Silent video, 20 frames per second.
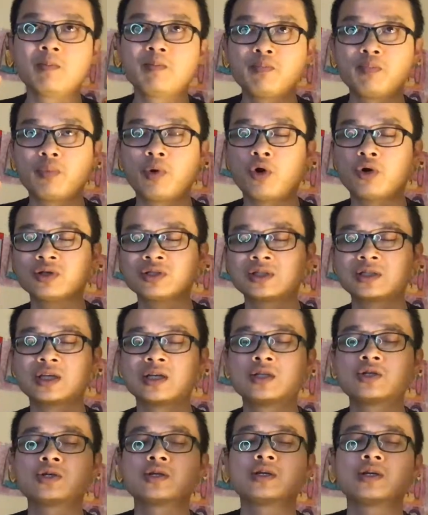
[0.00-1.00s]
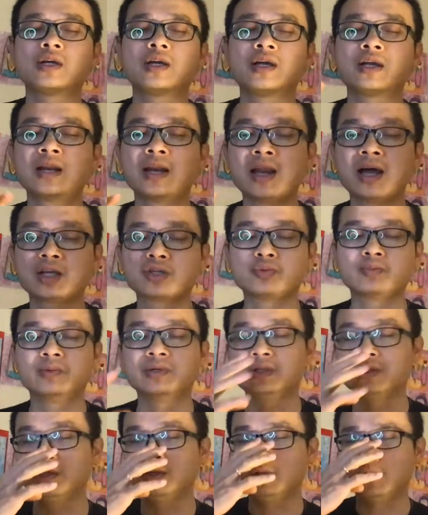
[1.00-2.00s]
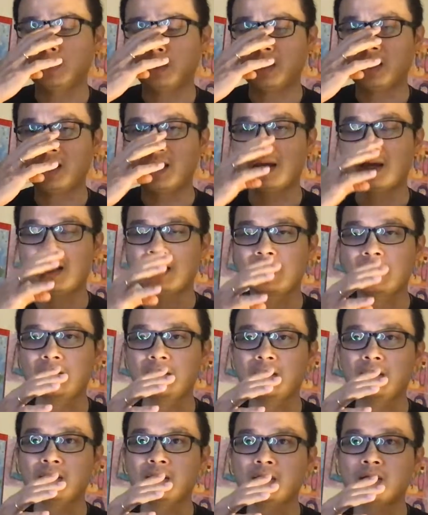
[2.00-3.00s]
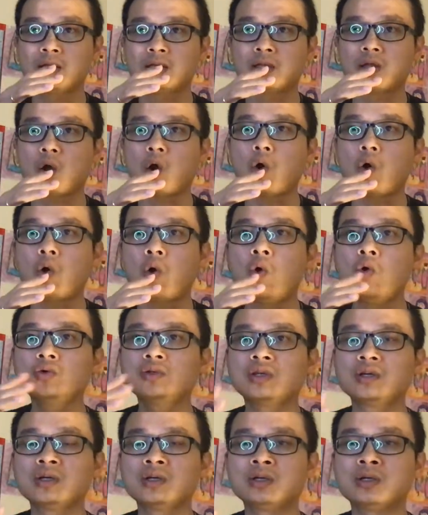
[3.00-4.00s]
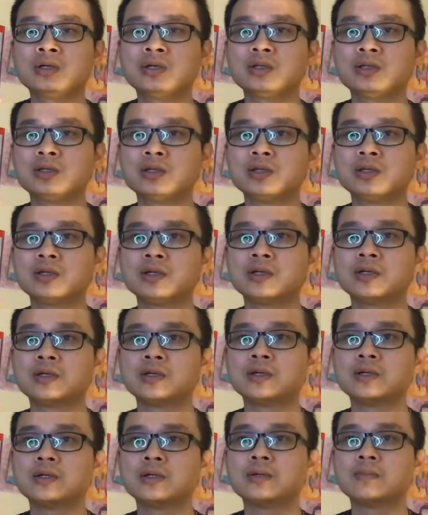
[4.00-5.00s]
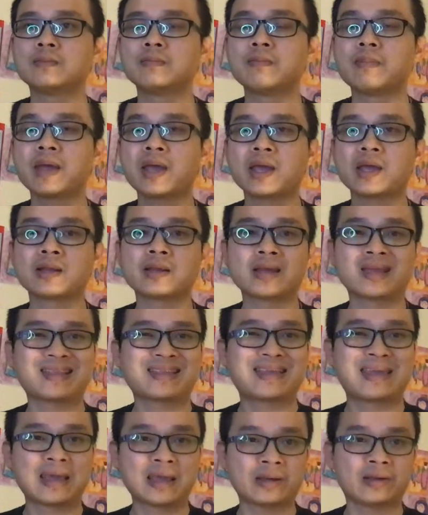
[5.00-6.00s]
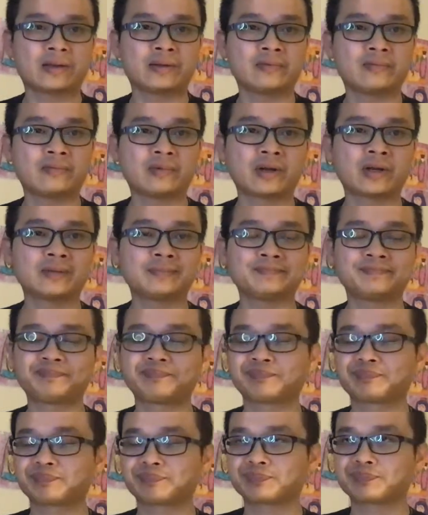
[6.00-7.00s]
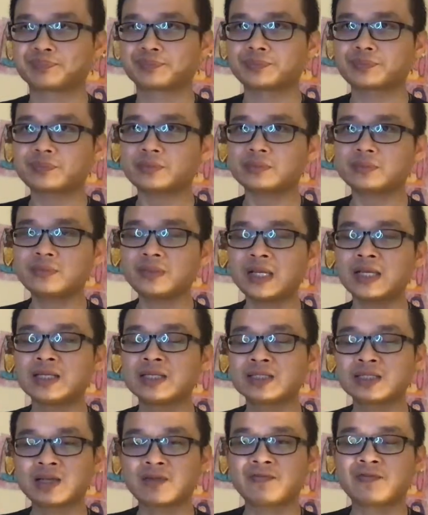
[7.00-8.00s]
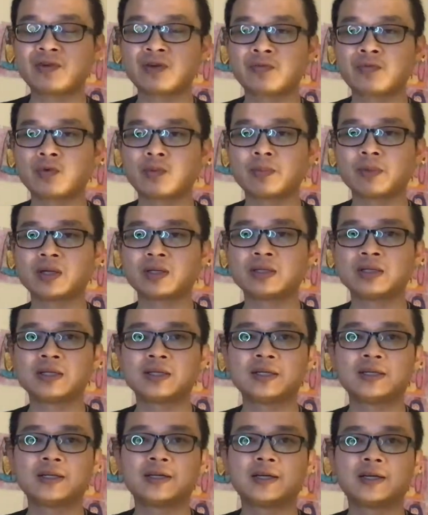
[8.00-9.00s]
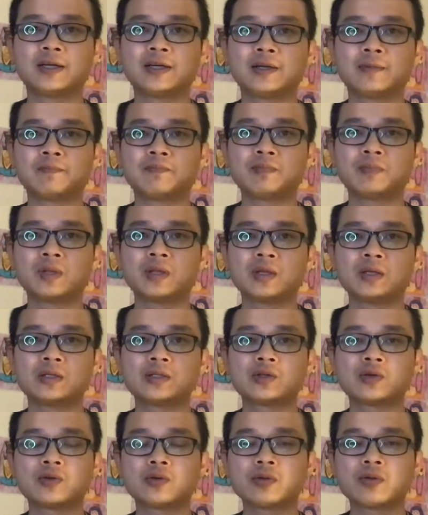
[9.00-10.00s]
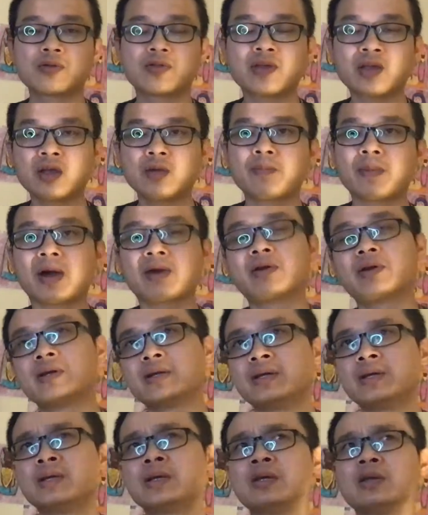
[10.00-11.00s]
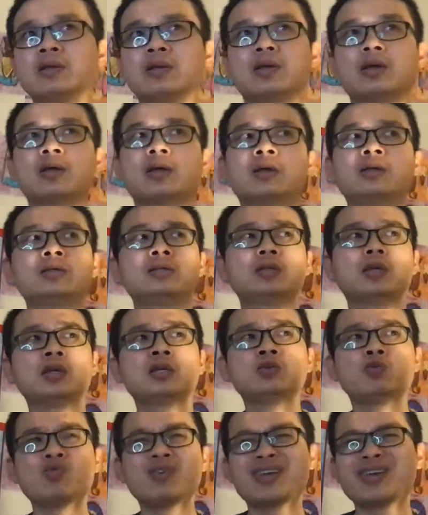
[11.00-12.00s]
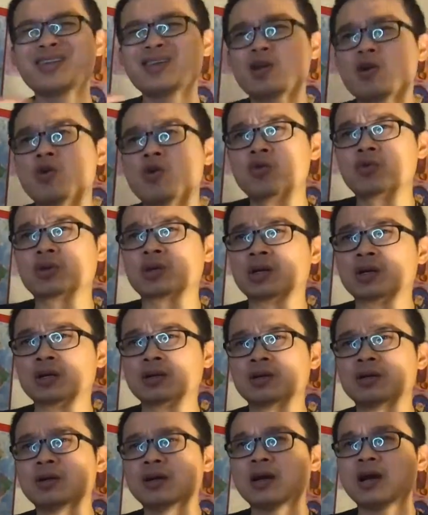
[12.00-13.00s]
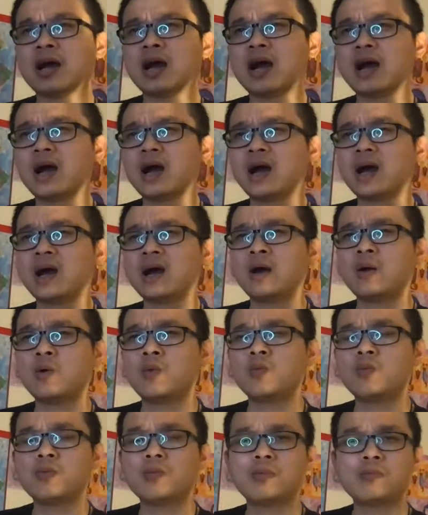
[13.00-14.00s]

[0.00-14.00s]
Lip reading: prostate enlargement and the older men that get it, right? They suffer from it. So think about it. As we're getting older, our